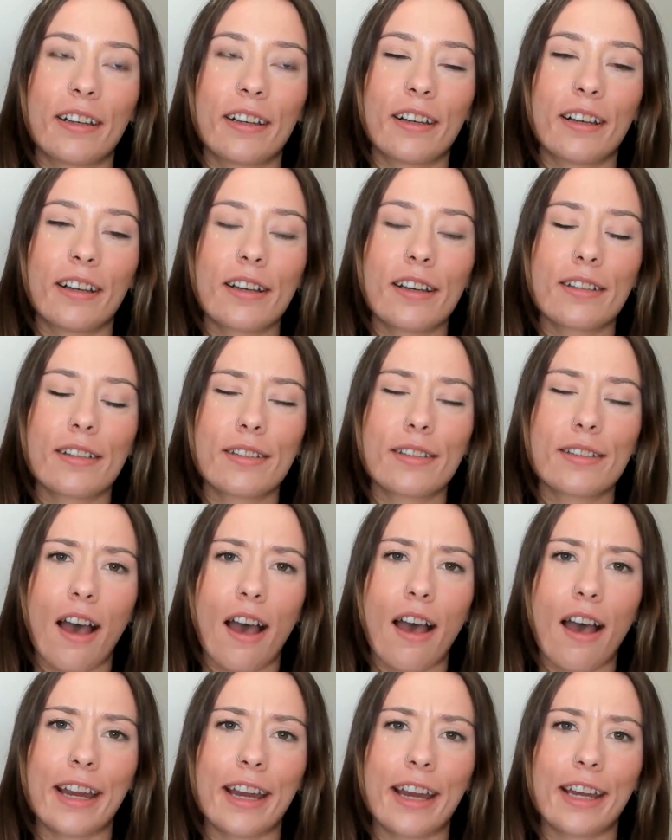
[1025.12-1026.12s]
a
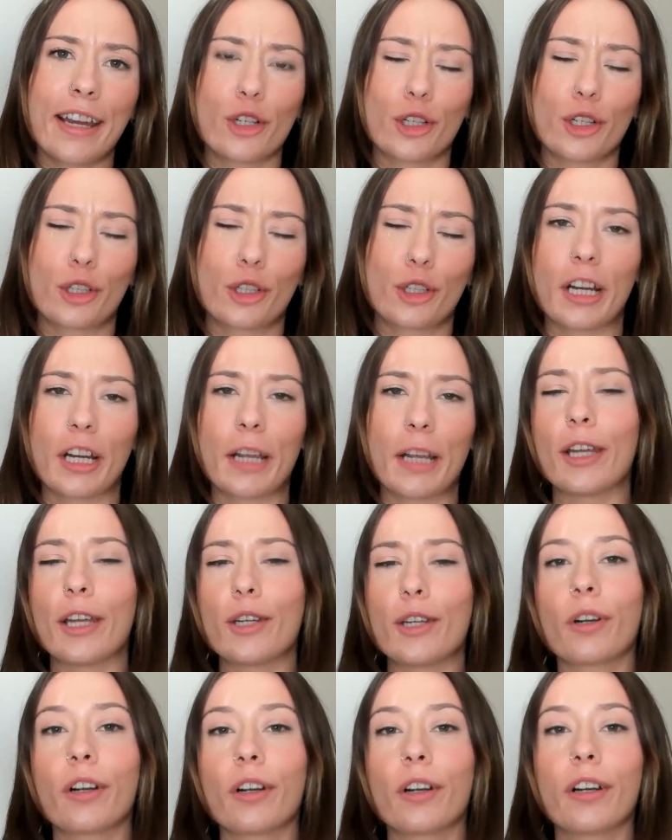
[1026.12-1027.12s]
signed
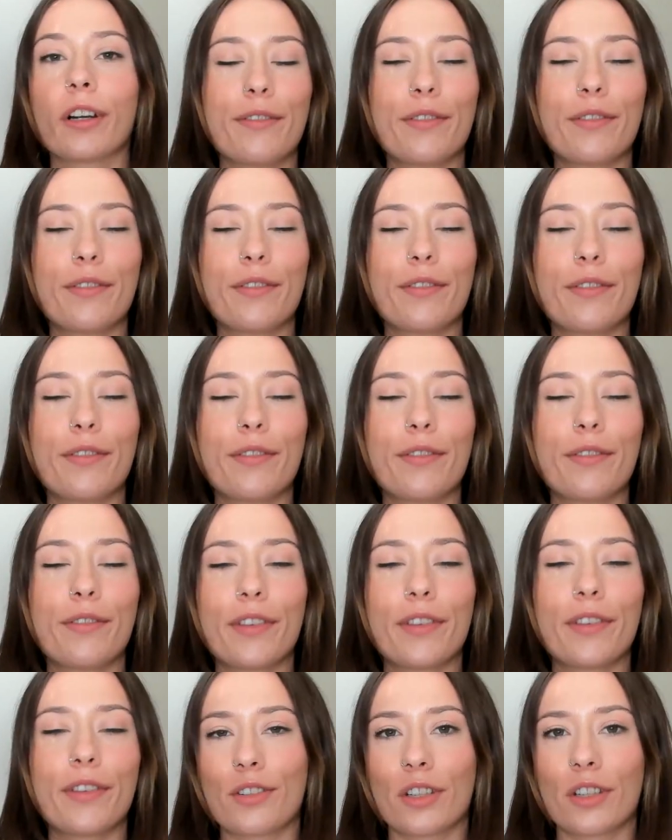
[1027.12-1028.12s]
agreement, or even
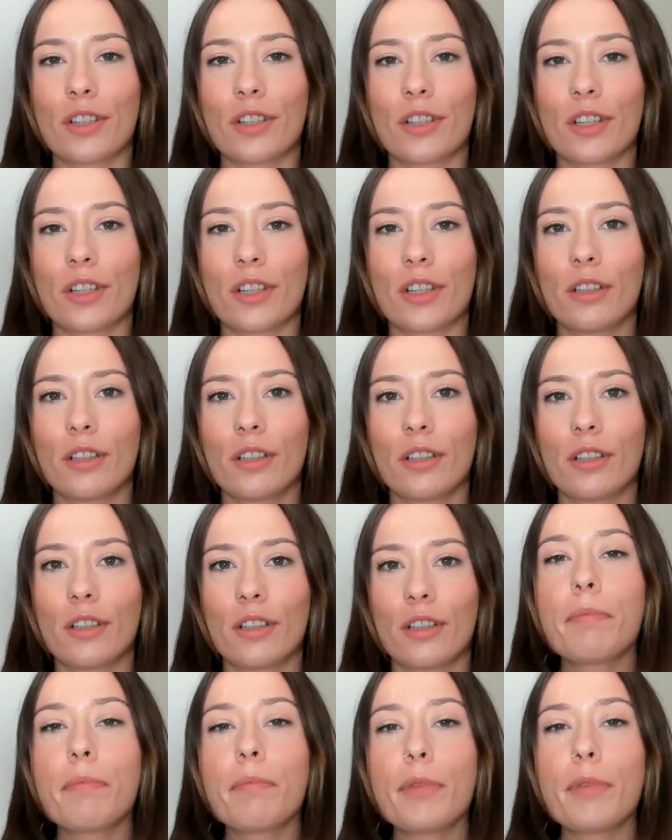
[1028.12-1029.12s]
just
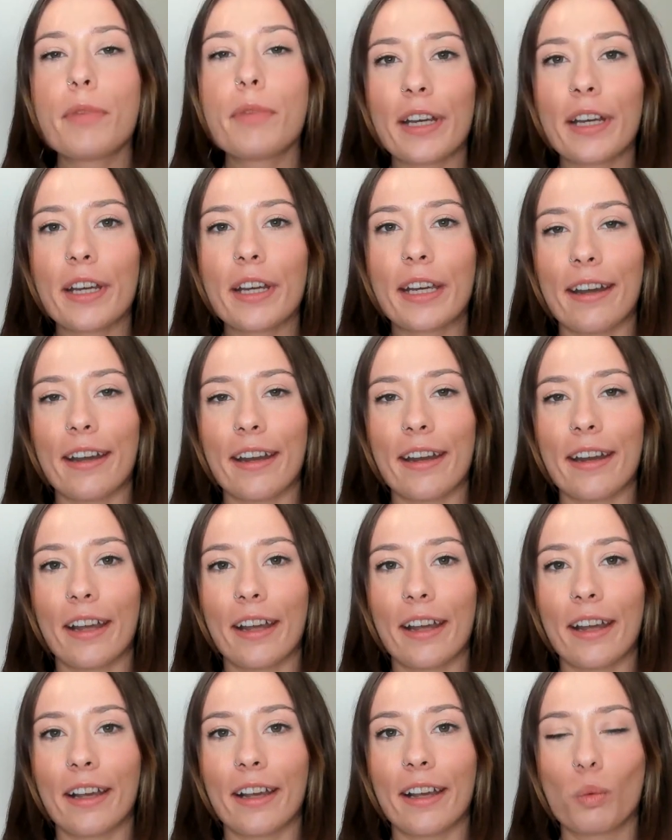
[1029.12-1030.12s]

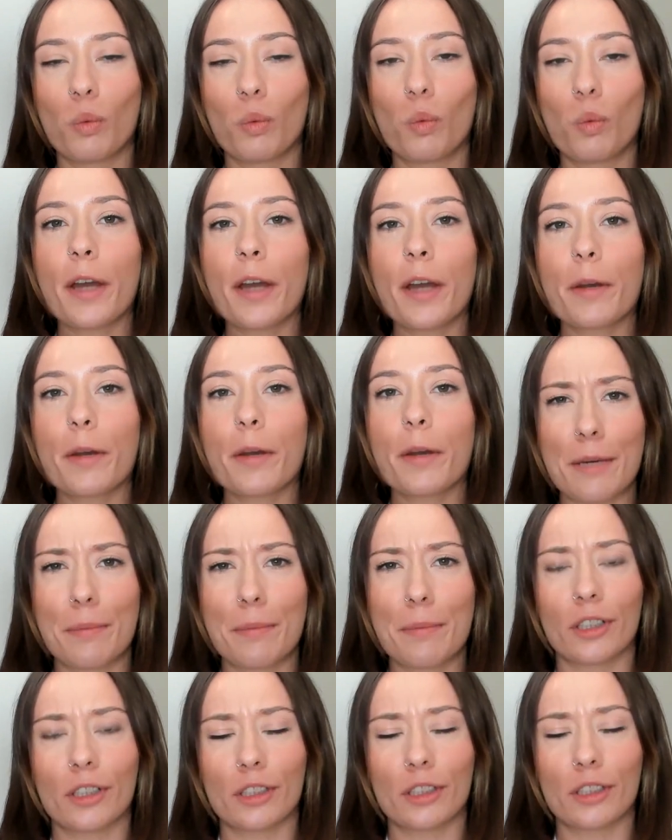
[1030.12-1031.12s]
communicating what
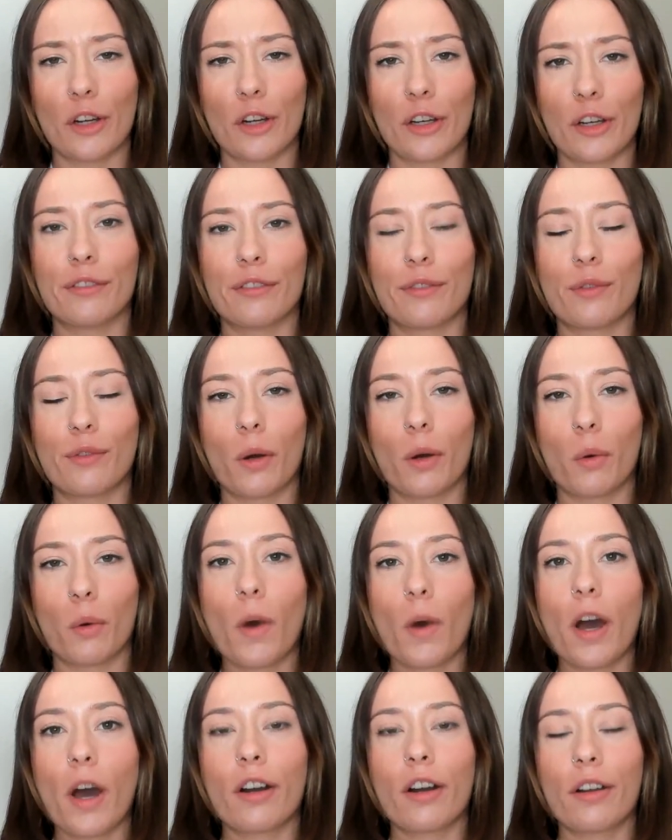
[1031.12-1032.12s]
people are looking for,
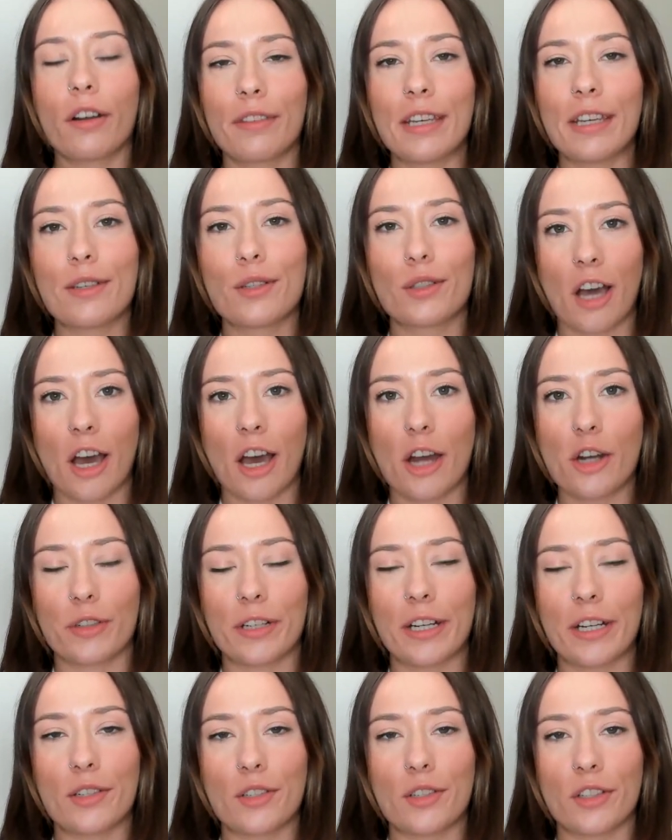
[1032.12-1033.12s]
what these
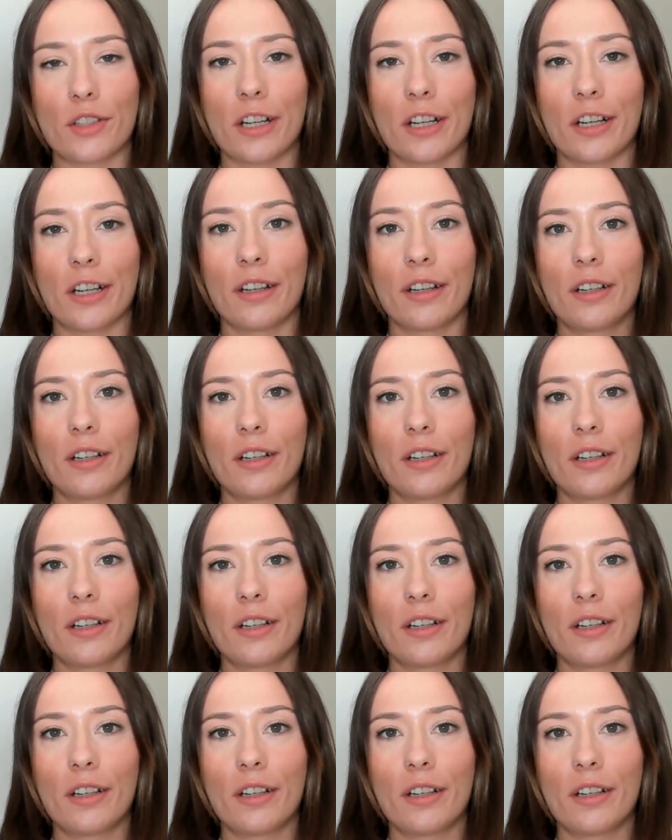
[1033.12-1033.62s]
countries are